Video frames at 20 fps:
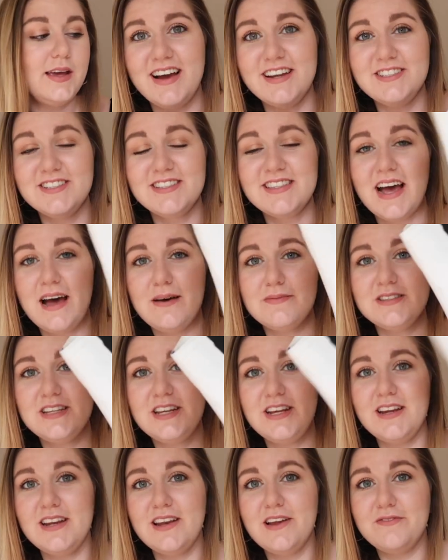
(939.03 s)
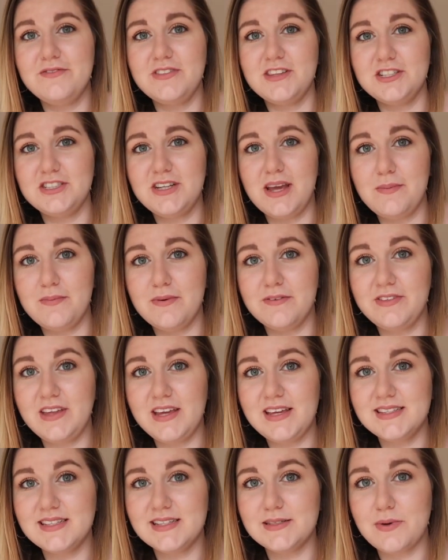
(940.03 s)
I just absolutely love the shape of
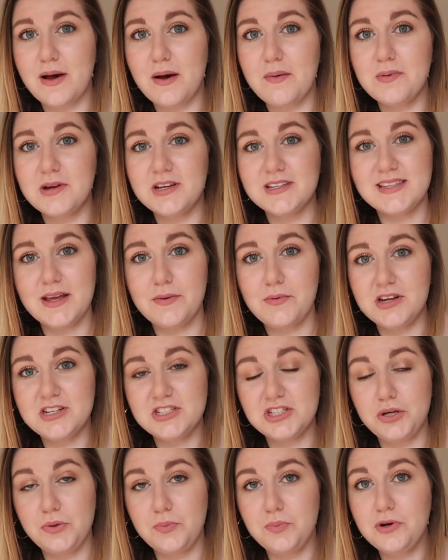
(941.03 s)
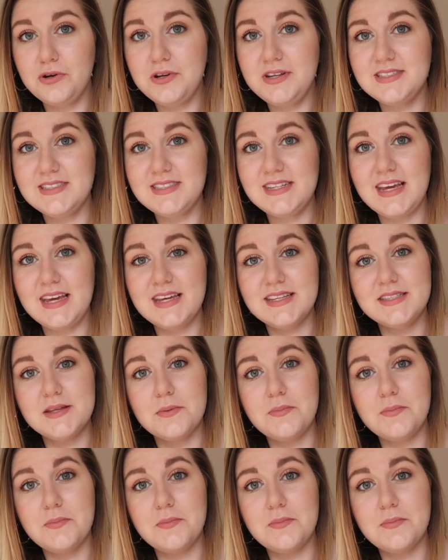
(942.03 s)
these as well because they weren't too pointy.